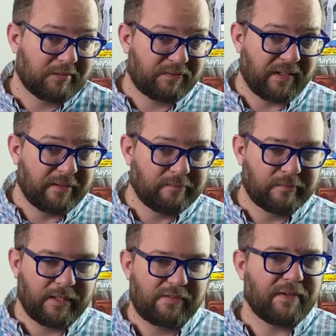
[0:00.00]
It's
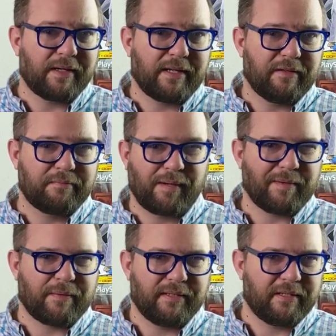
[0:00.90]
fun. It's fun enough, but
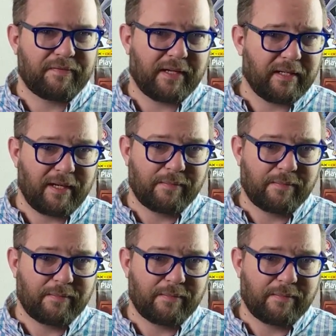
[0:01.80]
I'm not really into fighting